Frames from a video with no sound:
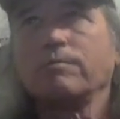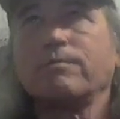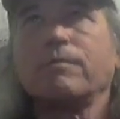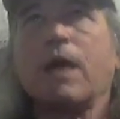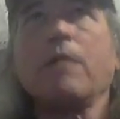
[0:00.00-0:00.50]

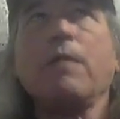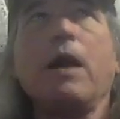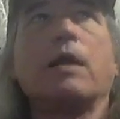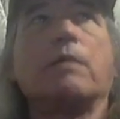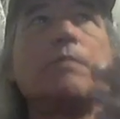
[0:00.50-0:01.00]

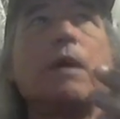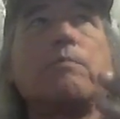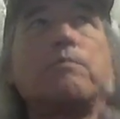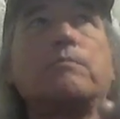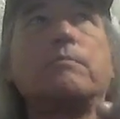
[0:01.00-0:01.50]
about
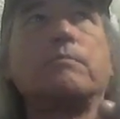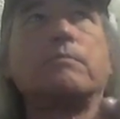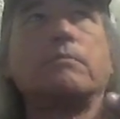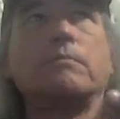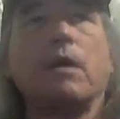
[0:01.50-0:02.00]

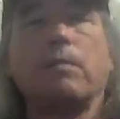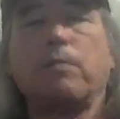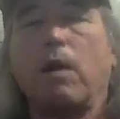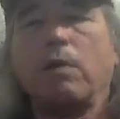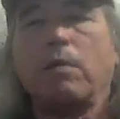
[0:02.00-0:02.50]

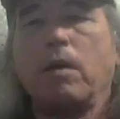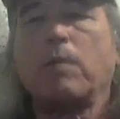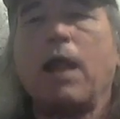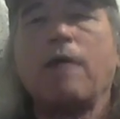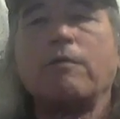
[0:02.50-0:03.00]
I'm going
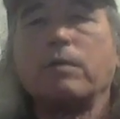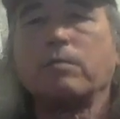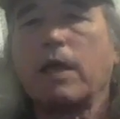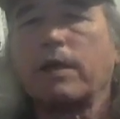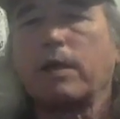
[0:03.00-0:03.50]
to have him
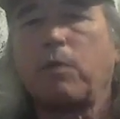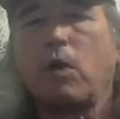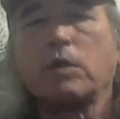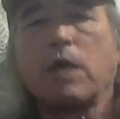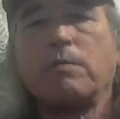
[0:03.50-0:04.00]
like a
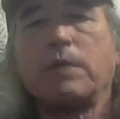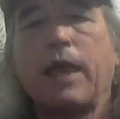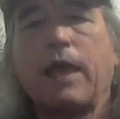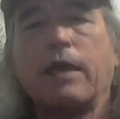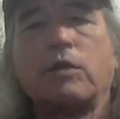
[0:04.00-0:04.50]
part-time
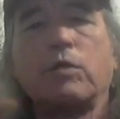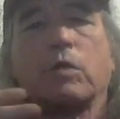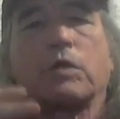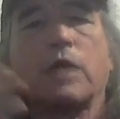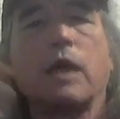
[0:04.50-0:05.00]
mechanic who
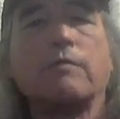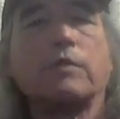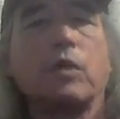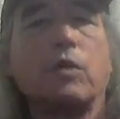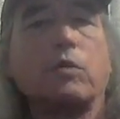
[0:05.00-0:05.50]
works out of
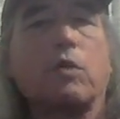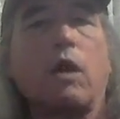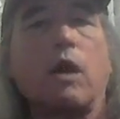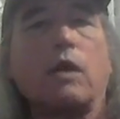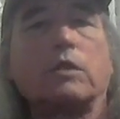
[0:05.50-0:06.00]
his own
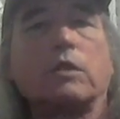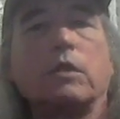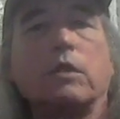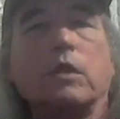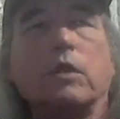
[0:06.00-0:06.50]
garage,
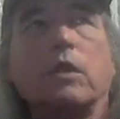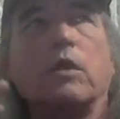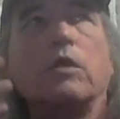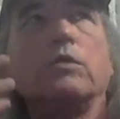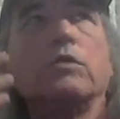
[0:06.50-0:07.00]

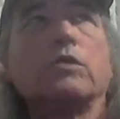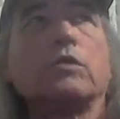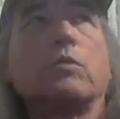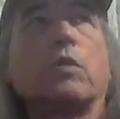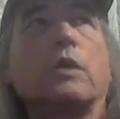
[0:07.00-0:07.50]
who used
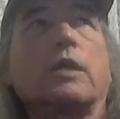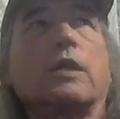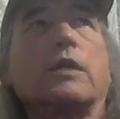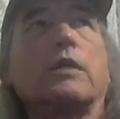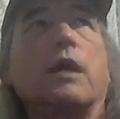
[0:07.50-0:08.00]
to work in